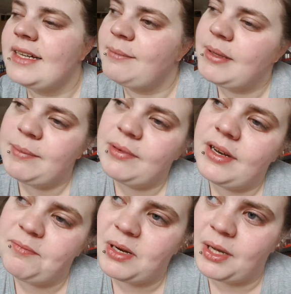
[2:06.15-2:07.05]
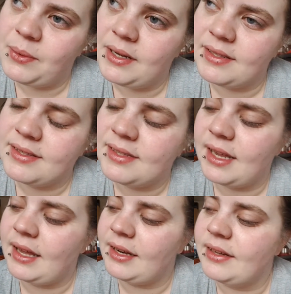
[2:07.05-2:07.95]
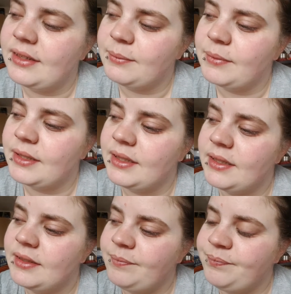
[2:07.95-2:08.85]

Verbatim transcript: and people live below us, and I didn't want to,